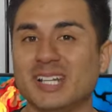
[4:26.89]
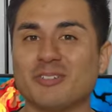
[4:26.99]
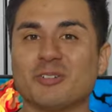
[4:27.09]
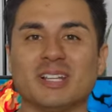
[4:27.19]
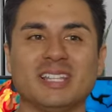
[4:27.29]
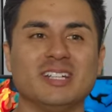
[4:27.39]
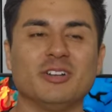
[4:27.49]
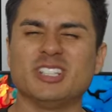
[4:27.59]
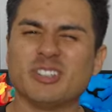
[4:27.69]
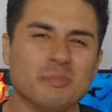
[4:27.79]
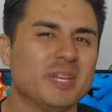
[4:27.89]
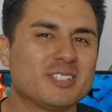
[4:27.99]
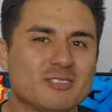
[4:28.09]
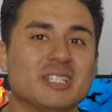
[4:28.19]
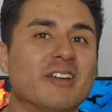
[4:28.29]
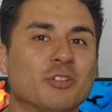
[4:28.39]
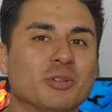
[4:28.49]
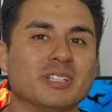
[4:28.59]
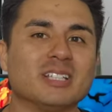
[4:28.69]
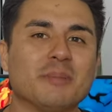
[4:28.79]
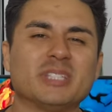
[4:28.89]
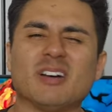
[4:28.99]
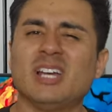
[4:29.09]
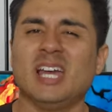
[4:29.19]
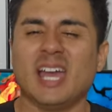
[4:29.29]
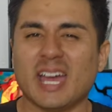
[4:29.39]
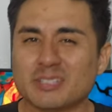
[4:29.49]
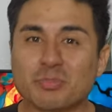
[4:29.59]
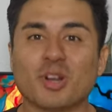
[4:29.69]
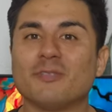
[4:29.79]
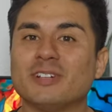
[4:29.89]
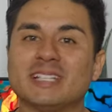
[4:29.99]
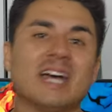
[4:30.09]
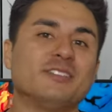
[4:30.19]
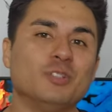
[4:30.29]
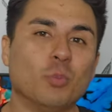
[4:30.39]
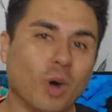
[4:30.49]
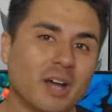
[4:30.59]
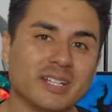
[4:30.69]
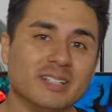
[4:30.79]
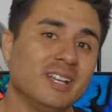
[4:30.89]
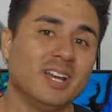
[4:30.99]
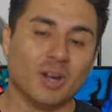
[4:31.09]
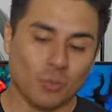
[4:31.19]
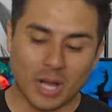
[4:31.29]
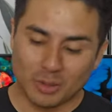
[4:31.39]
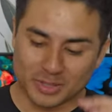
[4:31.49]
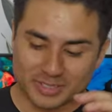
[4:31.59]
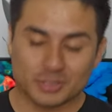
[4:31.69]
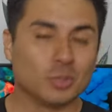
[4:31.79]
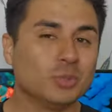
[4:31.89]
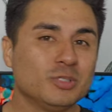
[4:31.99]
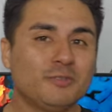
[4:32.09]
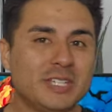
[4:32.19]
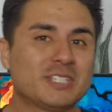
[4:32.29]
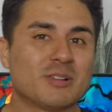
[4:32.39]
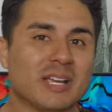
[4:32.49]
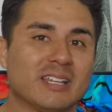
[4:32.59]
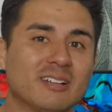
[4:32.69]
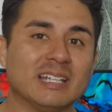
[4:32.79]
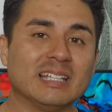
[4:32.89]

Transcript: You never really know. You know, the picture never really comes out as perfect as you want it. Well, with this cool new feature right here,